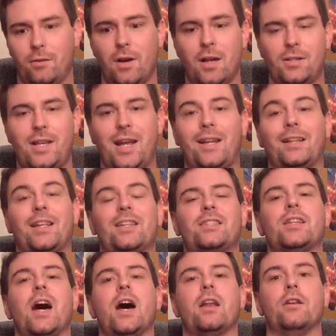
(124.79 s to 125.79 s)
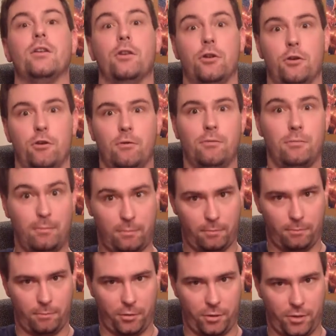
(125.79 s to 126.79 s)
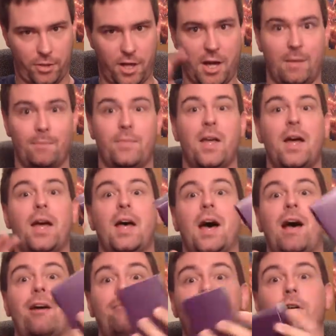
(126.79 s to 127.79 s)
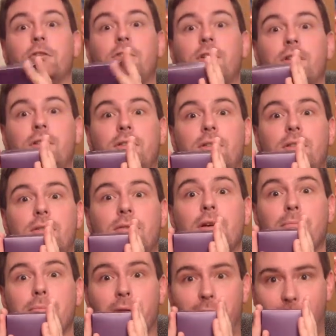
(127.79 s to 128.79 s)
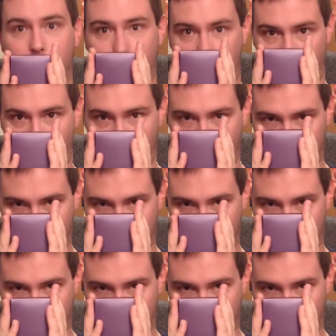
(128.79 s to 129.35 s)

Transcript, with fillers: well, technically it's not new, per se. I built it before.